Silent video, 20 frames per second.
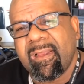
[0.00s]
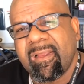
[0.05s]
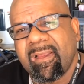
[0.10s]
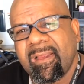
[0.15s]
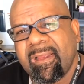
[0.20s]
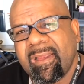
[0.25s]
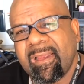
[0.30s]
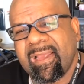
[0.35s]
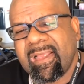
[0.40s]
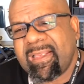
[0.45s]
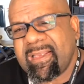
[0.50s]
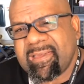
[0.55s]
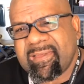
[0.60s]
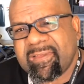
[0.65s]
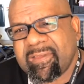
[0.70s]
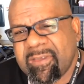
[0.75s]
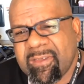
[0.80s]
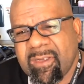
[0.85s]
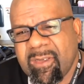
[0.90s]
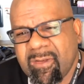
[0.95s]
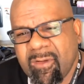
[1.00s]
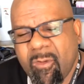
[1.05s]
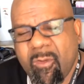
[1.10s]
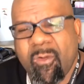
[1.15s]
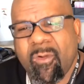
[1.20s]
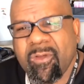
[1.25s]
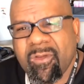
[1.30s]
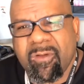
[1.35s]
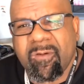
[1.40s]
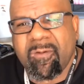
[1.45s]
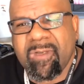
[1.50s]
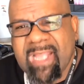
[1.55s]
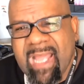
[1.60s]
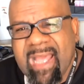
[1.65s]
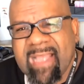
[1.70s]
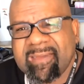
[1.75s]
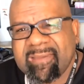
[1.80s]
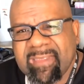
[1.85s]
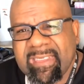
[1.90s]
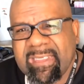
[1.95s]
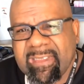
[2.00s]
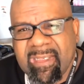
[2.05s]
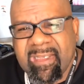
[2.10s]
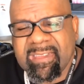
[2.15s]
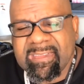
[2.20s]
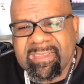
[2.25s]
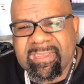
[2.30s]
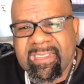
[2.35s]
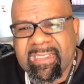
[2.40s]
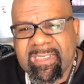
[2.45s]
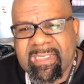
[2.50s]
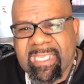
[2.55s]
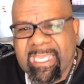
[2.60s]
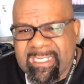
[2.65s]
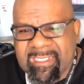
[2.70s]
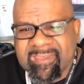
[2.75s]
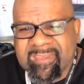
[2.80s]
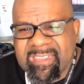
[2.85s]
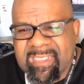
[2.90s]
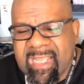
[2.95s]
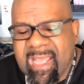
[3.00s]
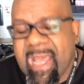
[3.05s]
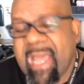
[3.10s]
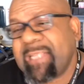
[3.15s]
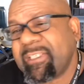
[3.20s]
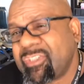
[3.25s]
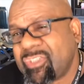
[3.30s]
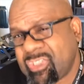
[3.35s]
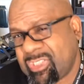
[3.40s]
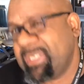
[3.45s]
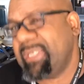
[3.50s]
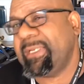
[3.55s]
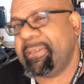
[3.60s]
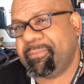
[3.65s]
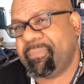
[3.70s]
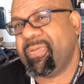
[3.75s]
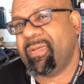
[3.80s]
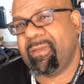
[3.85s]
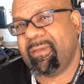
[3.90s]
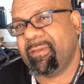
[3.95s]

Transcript: LS30 oil with high zinc content, and it's not cheap.